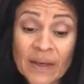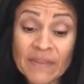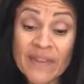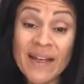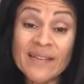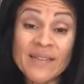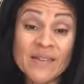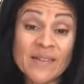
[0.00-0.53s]

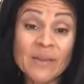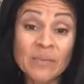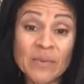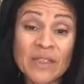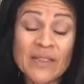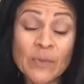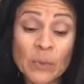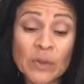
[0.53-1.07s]
that's
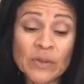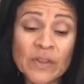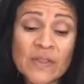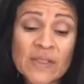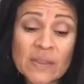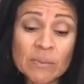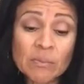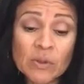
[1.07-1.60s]
something
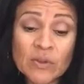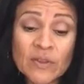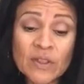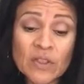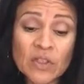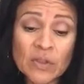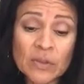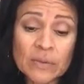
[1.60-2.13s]
really simple
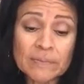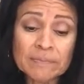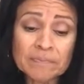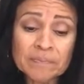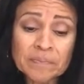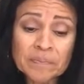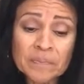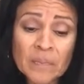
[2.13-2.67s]
to do.
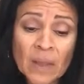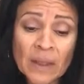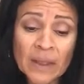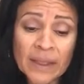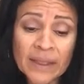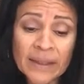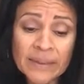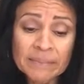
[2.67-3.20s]

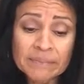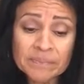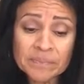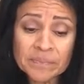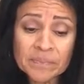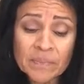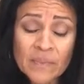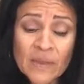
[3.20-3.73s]

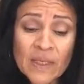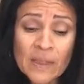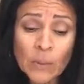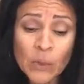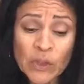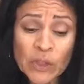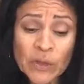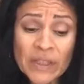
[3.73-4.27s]

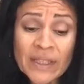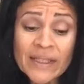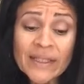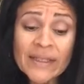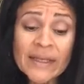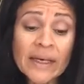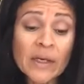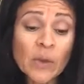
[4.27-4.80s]
When you're
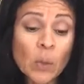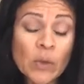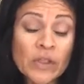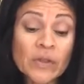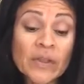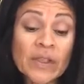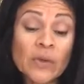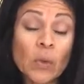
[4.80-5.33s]
eating out, what
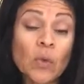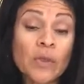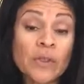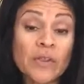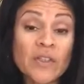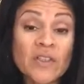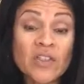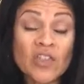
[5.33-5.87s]
you can
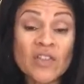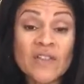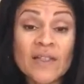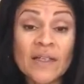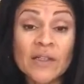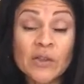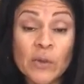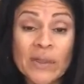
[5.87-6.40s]
order is
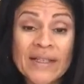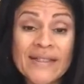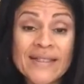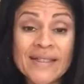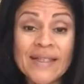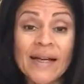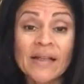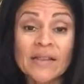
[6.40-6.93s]
just a green
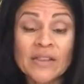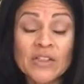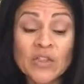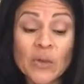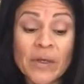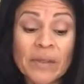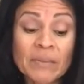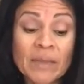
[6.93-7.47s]
salad.
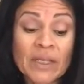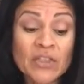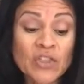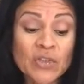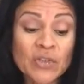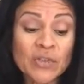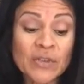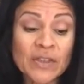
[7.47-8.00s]
Try to make
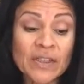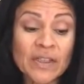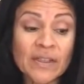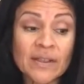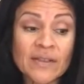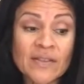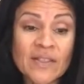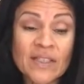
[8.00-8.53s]
sure
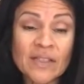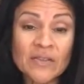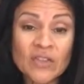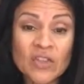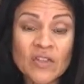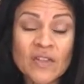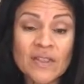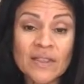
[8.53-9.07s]
that instead of
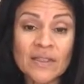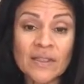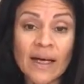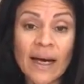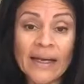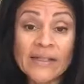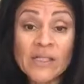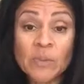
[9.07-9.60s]
just the
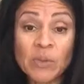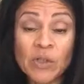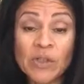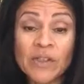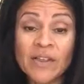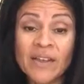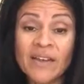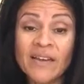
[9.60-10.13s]

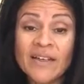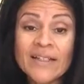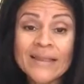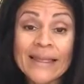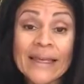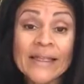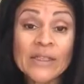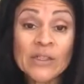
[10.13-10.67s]
iceberg,
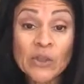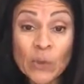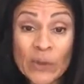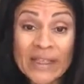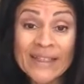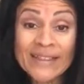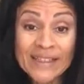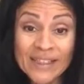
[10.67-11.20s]
like a
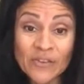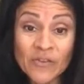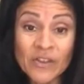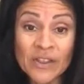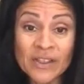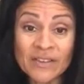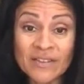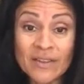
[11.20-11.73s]
green
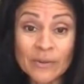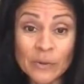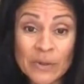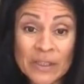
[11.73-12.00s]
leafies,